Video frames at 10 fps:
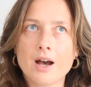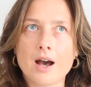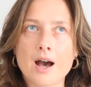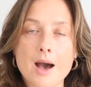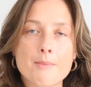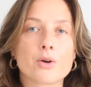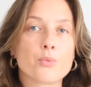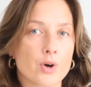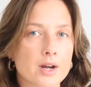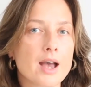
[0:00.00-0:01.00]

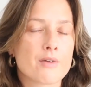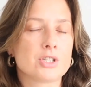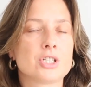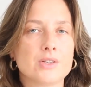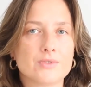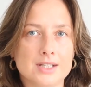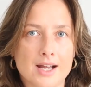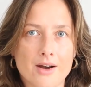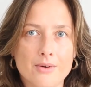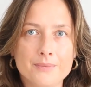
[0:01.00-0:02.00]
about what I have achieved
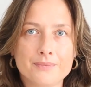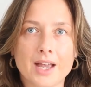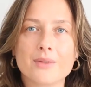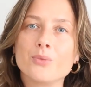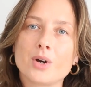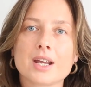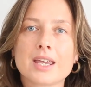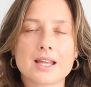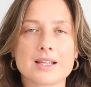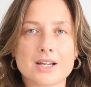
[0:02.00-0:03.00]
now and what I
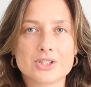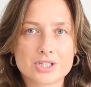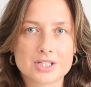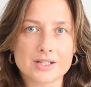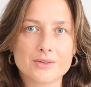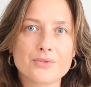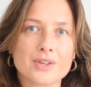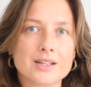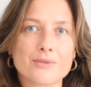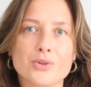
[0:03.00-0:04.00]
can achieve
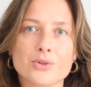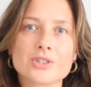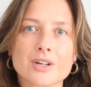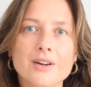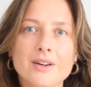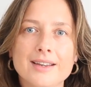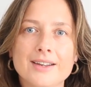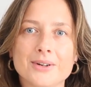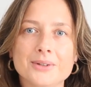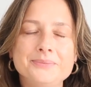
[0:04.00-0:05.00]
in the future,
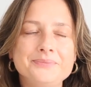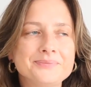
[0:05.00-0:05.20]
you know.